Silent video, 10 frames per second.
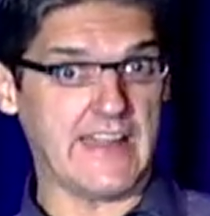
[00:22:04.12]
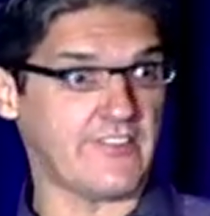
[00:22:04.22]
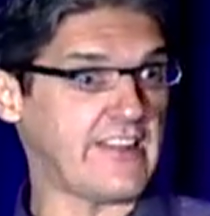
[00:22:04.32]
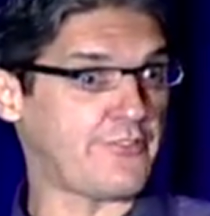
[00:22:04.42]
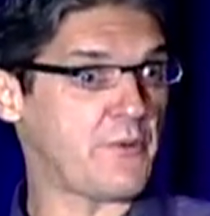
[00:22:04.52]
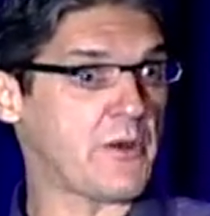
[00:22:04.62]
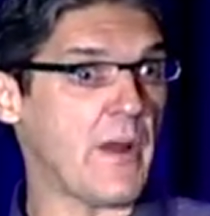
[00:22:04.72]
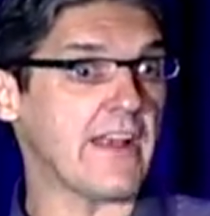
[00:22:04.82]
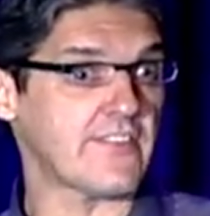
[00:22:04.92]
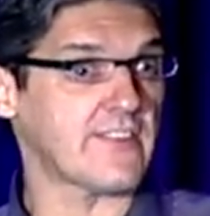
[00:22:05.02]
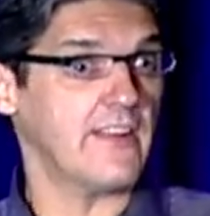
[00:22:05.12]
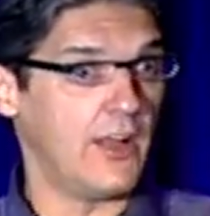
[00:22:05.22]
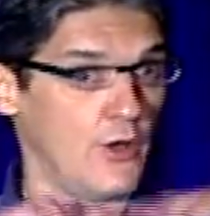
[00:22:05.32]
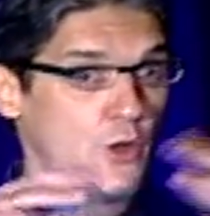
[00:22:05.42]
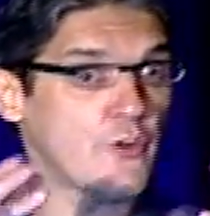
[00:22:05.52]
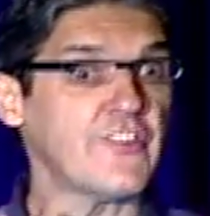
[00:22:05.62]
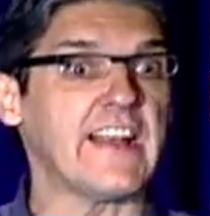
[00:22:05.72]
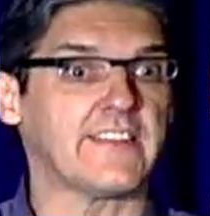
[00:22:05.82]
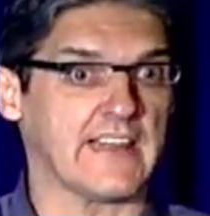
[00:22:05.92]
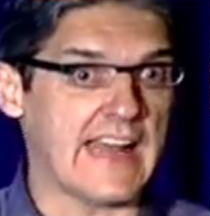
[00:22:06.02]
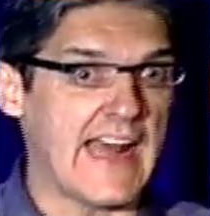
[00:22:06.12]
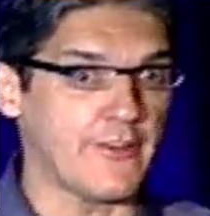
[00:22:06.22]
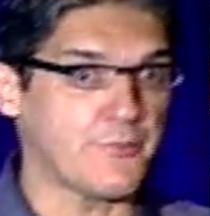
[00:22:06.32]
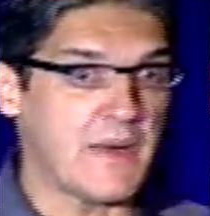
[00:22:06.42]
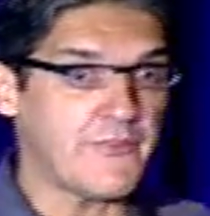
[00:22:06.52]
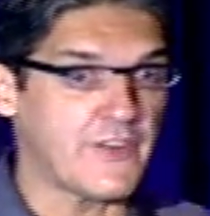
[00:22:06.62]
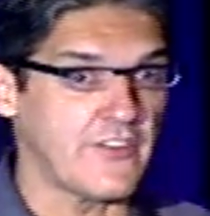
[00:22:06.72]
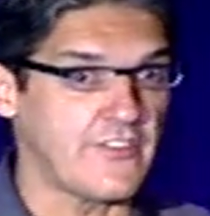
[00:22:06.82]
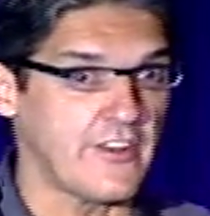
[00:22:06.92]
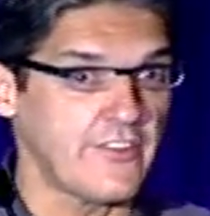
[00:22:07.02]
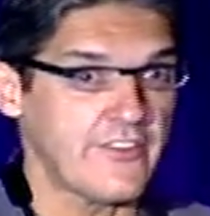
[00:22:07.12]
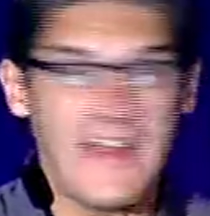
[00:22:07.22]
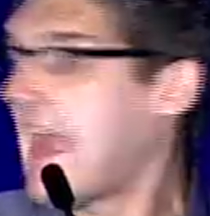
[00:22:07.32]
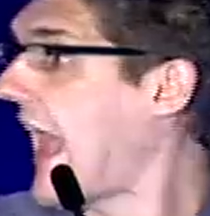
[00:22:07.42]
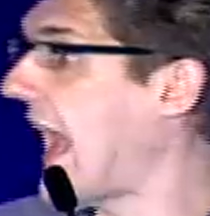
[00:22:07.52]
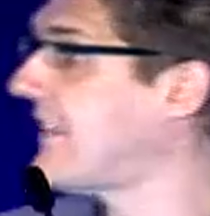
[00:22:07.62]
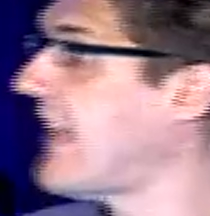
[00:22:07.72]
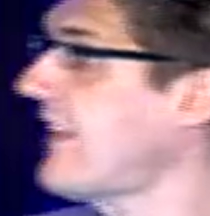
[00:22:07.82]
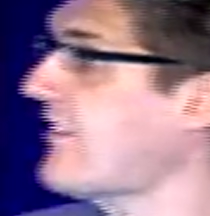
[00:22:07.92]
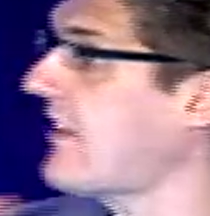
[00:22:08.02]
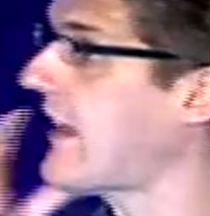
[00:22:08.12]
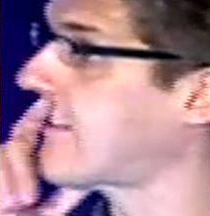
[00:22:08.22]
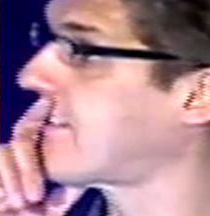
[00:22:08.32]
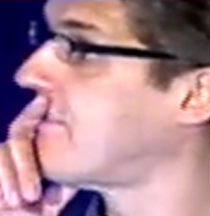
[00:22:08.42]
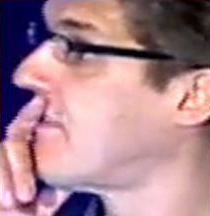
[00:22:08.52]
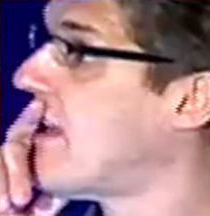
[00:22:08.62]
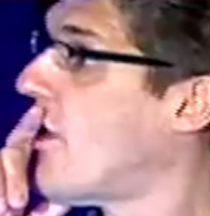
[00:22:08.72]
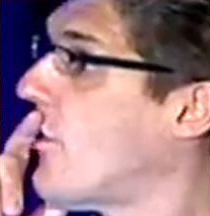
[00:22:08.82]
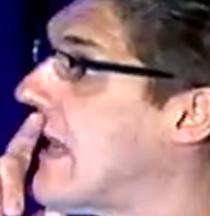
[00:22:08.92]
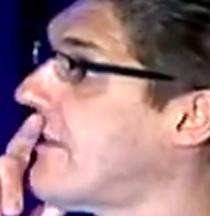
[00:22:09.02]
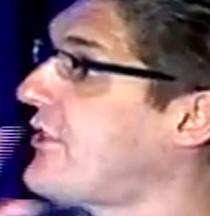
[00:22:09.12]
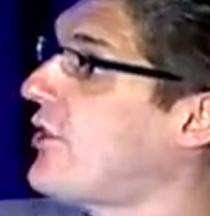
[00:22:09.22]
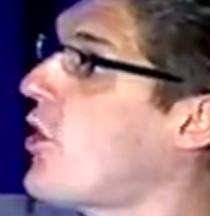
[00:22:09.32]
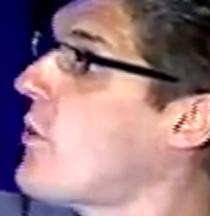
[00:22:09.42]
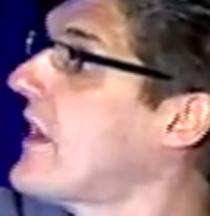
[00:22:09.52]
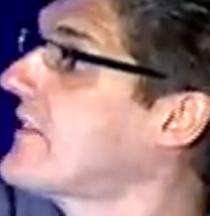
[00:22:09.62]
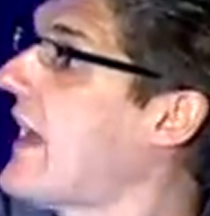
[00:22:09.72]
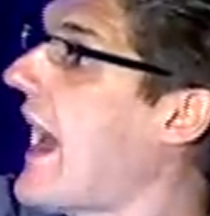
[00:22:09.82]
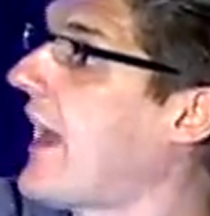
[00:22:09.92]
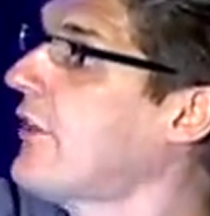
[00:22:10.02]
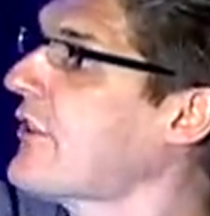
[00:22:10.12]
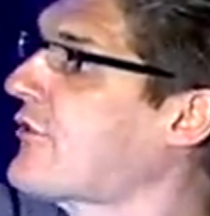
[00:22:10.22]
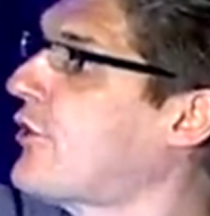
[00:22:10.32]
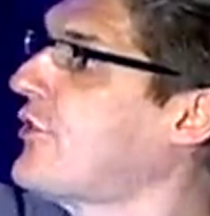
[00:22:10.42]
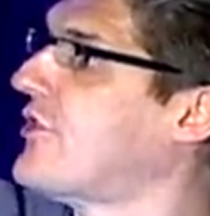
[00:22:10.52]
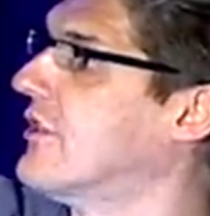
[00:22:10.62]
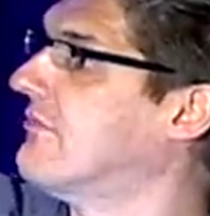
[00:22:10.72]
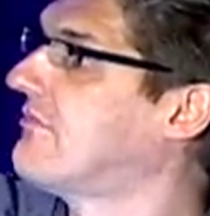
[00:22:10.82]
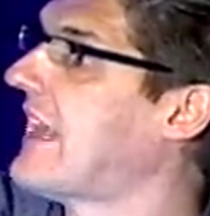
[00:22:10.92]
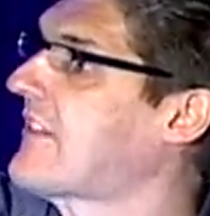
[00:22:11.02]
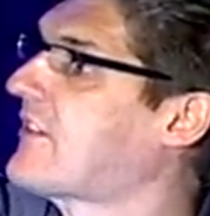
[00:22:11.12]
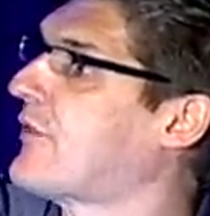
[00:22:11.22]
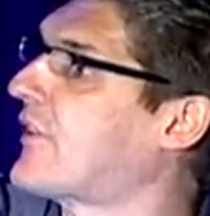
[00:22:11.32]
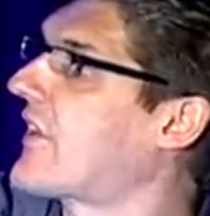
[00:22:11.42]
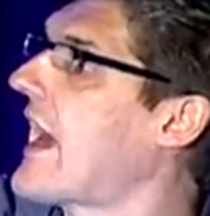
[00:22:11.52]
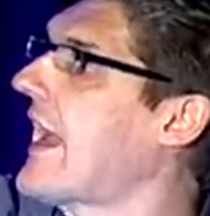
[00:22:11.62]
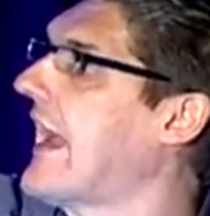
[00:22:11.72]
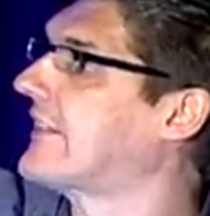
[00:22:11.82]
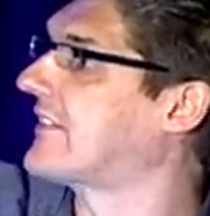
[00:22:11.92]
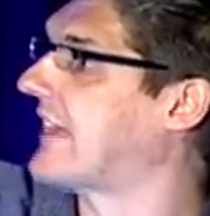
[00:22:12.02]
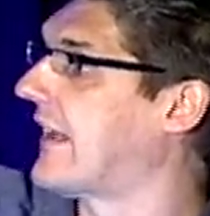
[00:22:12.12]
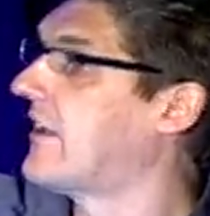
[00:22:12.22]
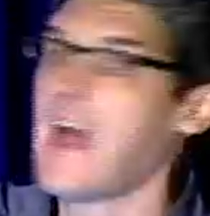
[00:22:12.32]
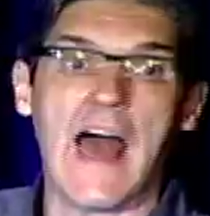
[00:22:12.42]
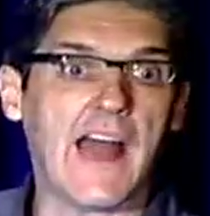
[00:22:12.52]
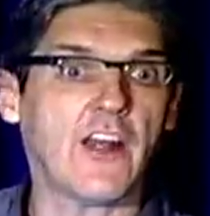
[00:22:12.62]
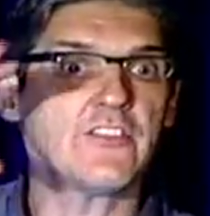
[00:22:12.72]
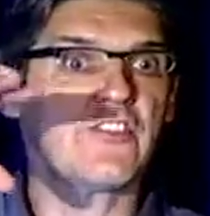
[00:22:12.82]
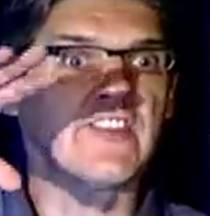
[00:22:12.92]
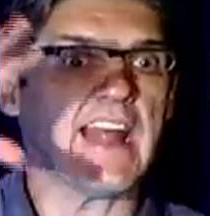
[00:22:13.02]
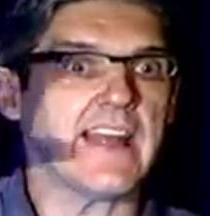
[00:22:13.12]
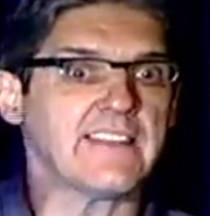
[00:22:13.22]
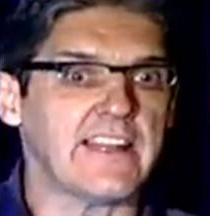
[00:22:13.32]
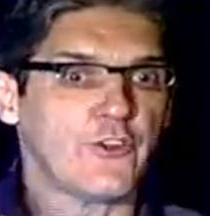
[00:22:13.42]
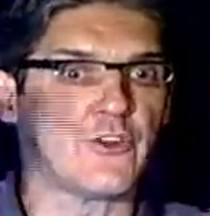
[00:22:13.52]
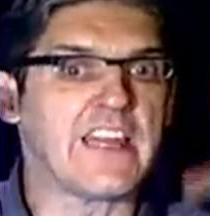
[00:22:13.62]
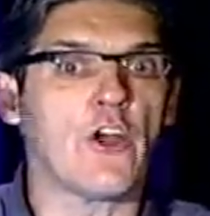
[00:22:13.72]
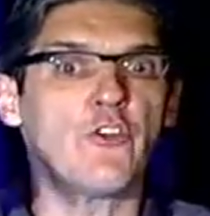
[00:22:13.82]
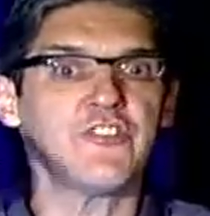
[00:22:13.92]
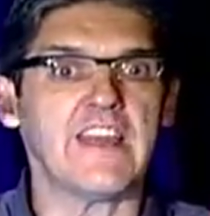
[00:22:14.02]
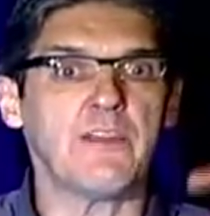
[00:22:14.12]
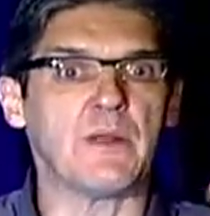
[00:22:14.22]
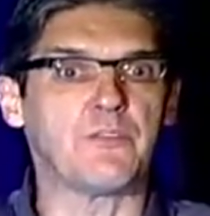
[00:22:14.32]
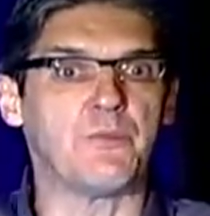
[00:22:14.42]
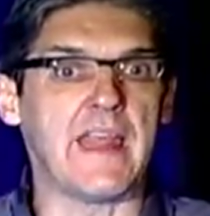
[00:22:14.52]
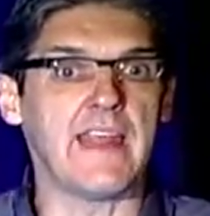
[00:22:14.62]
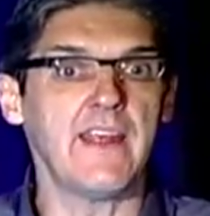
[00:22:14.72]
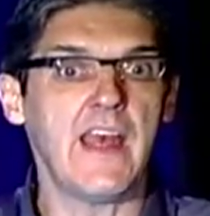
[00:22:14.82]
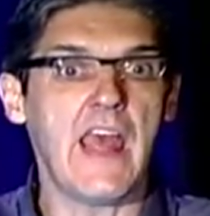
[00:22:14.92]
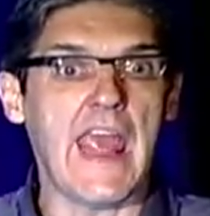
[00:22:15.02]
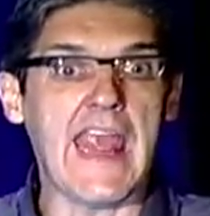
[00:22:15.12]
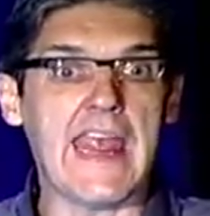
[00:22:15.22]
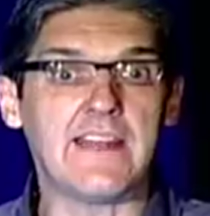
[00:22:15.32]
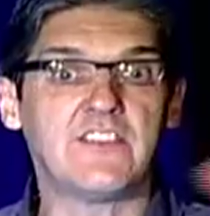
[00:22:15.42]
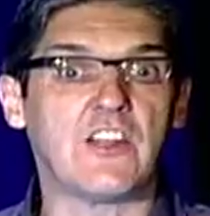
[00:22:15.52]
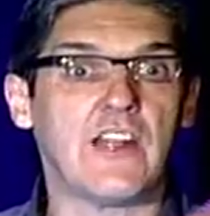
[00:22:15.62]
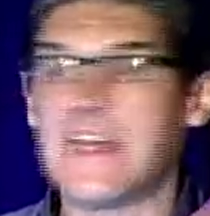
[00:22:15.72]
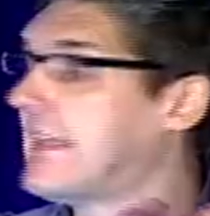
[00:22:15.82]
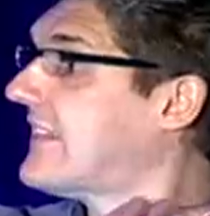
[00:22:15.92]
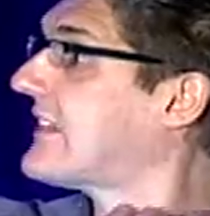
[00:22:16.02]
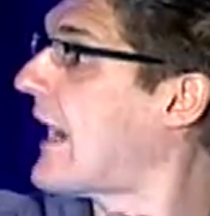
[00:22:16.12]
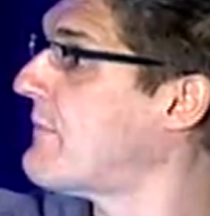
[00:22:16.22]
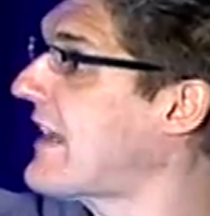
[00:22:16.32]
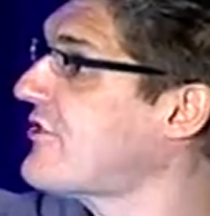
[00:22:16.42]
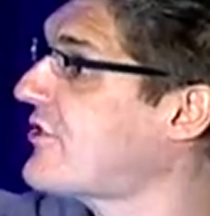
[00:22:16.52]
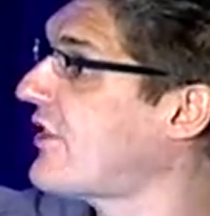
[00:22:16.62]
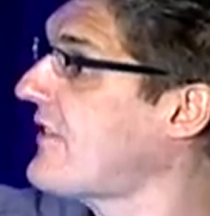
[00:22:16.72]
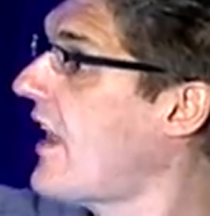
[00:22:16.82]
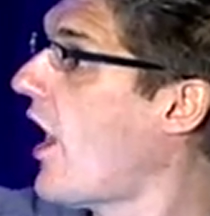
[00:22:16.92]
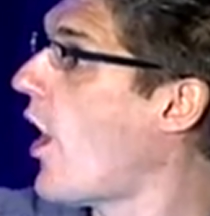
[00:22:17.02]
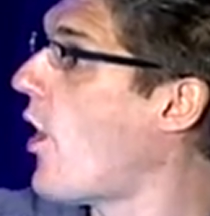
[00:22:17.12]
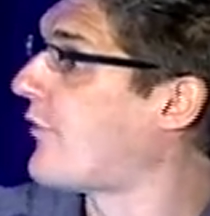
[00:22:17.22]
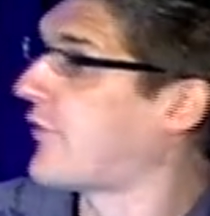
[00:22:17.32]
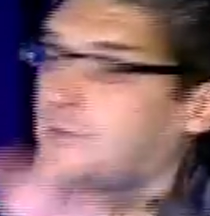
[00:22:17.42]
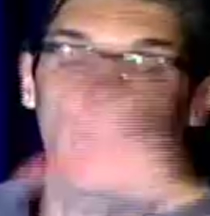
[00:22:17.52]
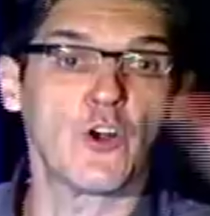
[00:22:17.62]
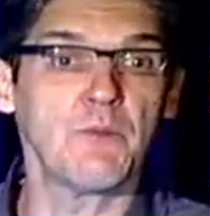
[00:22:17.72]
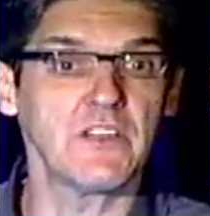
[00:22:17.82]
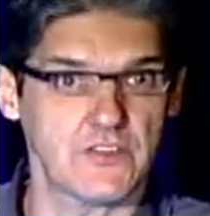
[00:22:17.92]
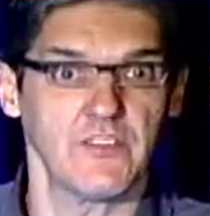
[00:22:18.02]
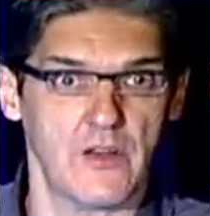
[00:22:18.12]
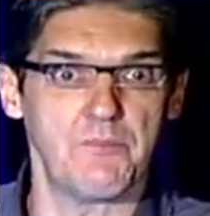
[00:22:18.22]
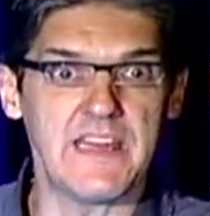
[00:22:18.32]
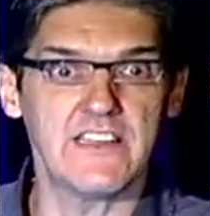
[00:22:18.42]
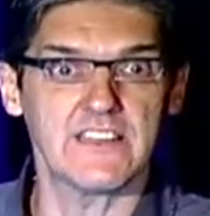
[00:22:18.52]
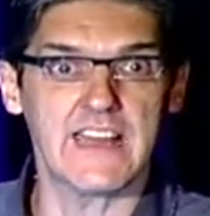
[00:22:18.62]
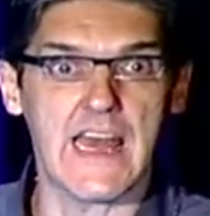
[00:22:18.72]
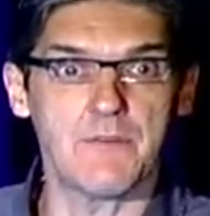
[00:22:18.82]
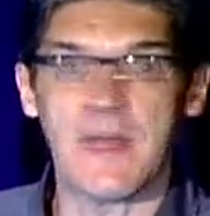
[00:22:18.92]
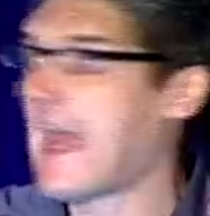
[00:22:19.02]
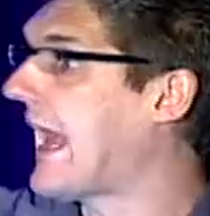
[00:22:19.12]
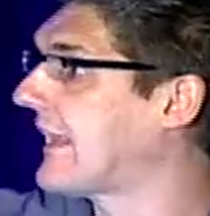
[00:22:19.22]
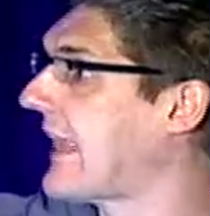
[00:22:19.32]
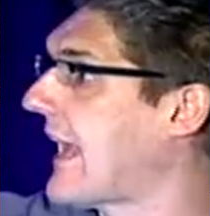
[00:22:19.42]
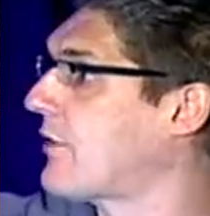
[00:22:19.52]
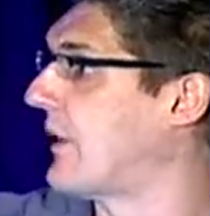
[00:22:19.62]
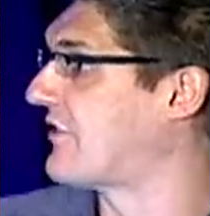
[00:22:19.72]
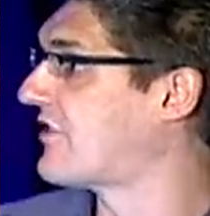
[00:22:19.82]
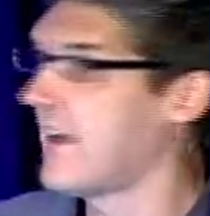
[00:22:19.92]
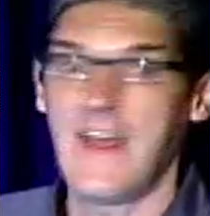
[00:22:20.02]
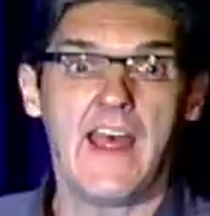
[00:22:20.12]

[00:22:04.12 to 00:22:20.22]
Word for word: gets this request looks at the client's preferences, and then says, well, you know what? I understood you. That's the Vary header there. I understand that you're negotiating with me in the, in the dimension of format, the media type, and language.